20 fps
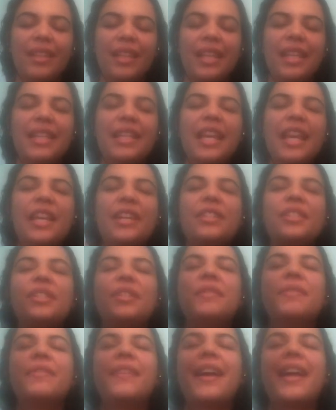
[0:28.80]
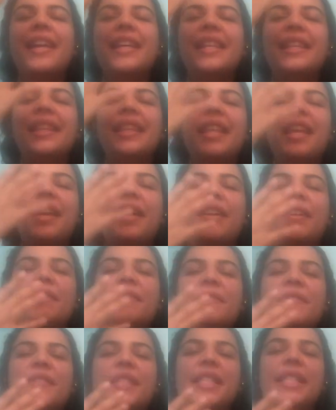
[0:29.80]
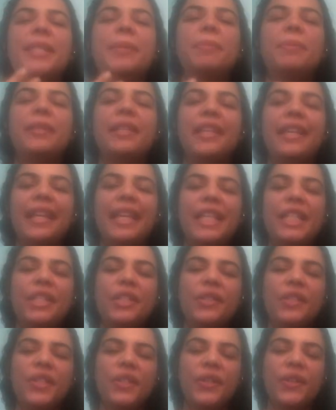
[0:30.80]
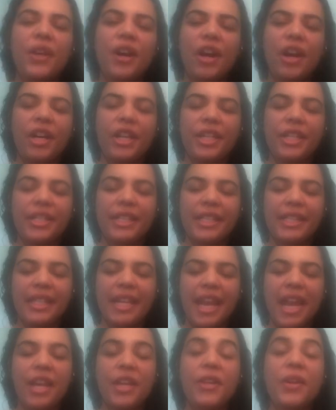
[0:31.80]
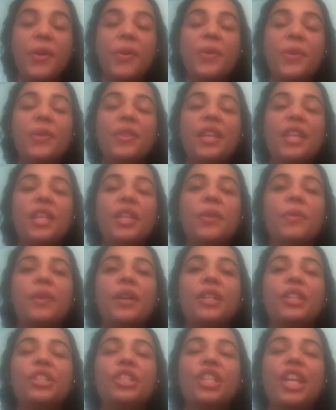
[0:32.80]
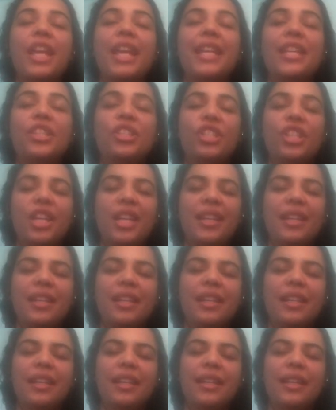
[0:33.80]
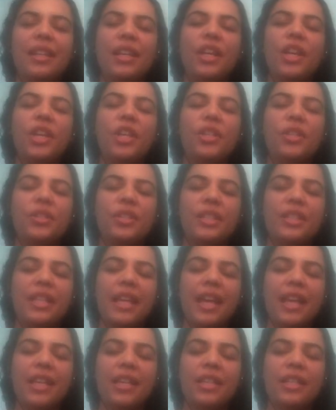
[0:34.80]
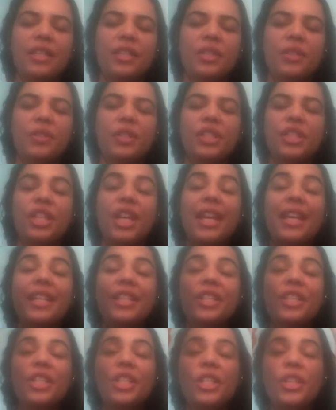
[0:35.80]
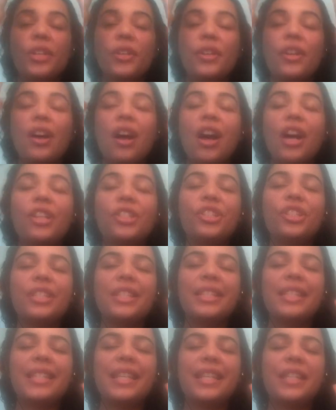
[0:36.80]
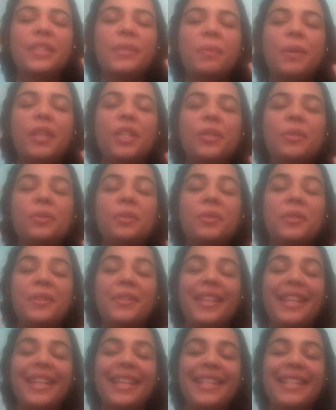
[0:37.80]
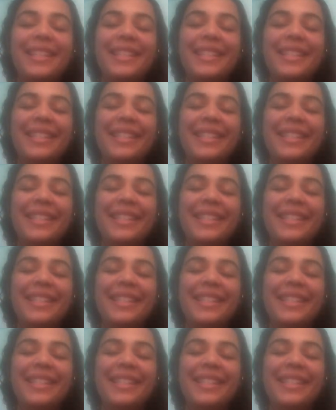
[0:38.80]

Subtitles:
Inhale divine love deeply into your heart and know that you are changing your cells, you are changing your consciousness when you do this.